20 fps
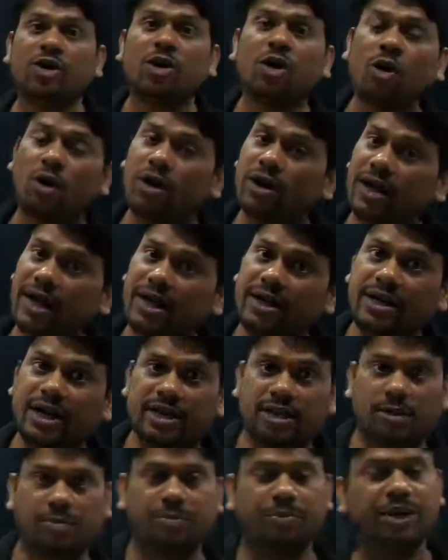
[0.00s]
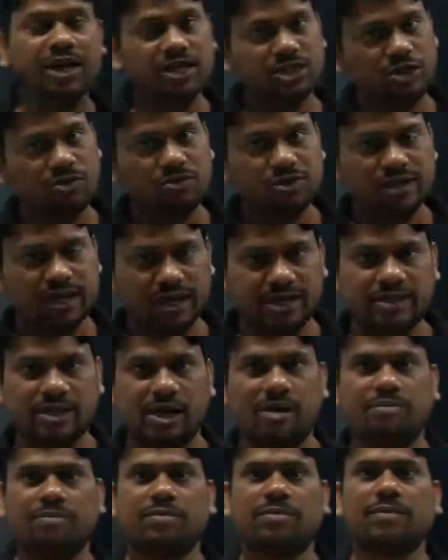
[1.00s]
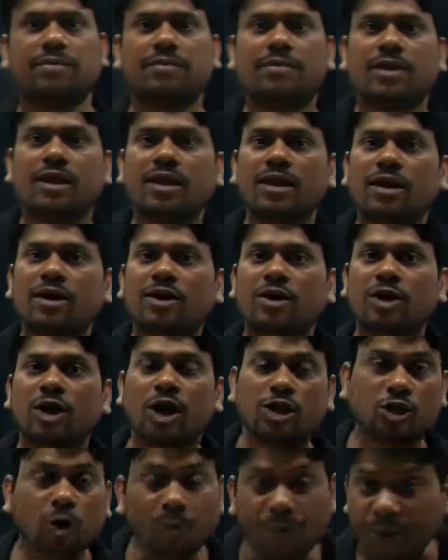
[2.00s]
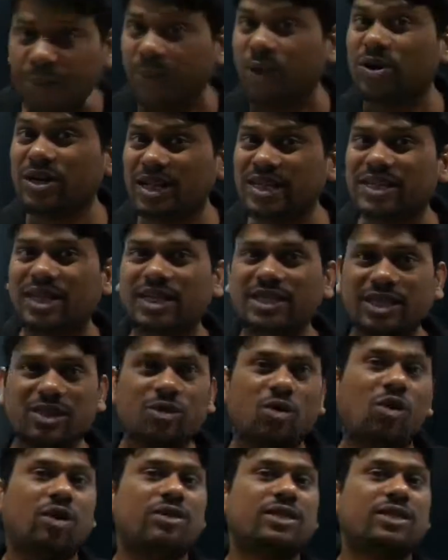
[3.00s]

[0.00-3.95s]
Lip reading: or any other PSU's exam. So before discussing all